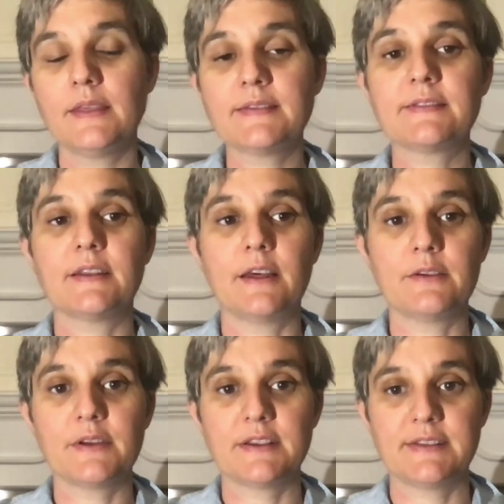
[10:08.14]
This is
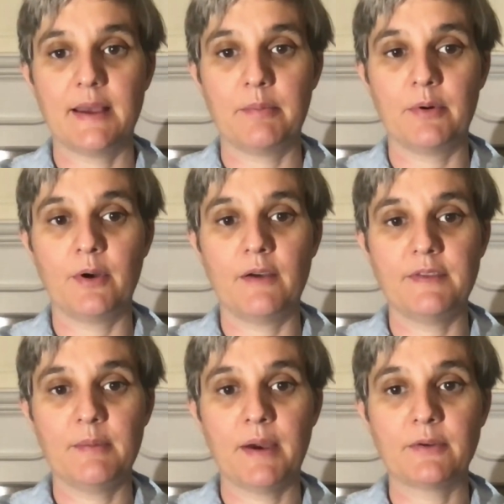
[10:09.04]
another example of
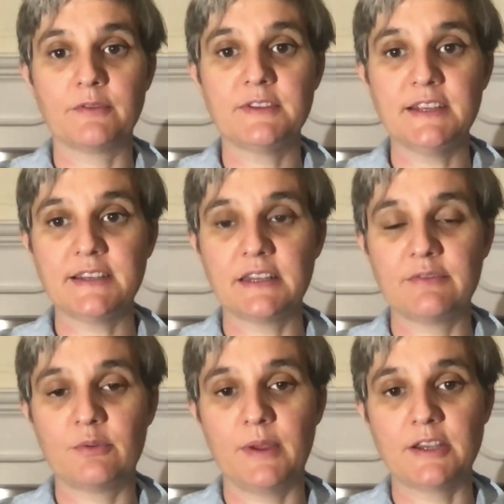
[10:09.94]
the amount of detailed
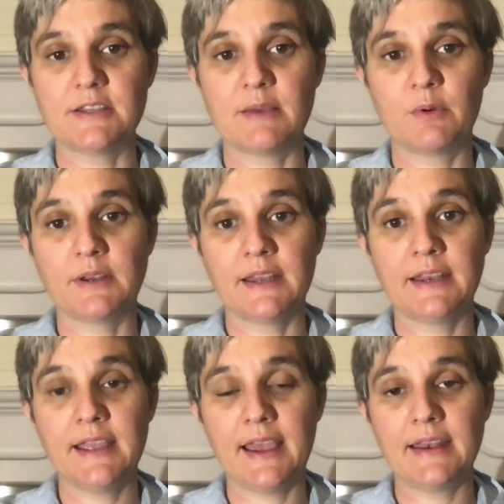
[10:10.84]
information that one can
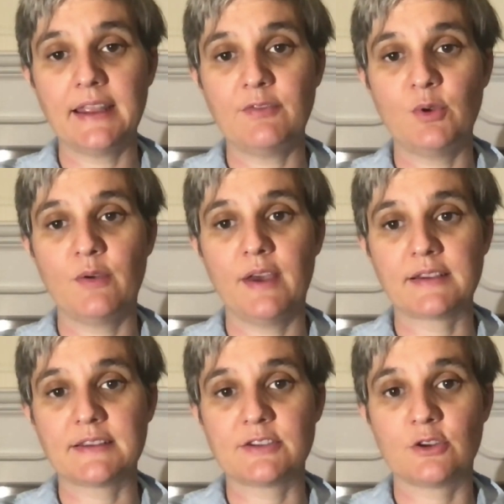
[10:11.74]
get if you have
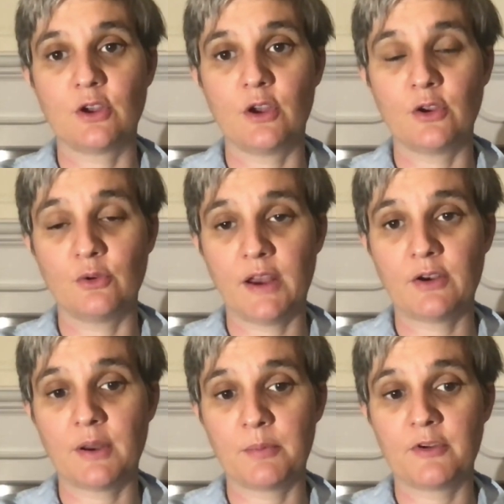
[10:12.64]
access to a greater
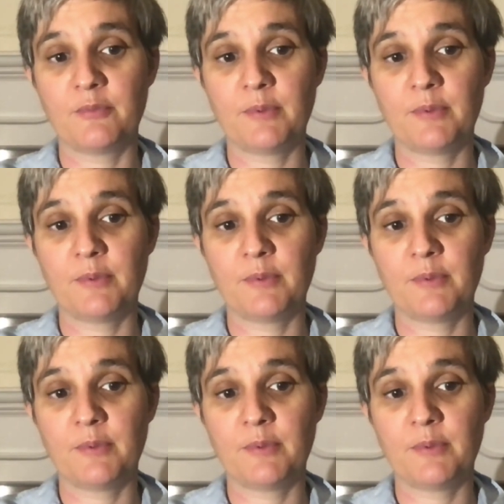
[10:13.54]
number of